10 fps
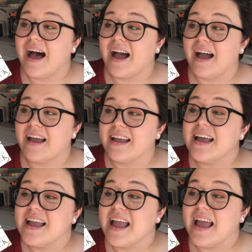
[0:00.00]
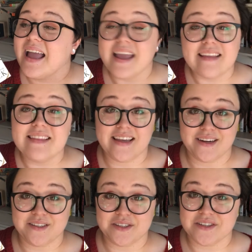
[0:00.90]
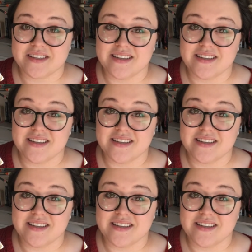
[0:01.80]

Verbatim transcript: I hate the characters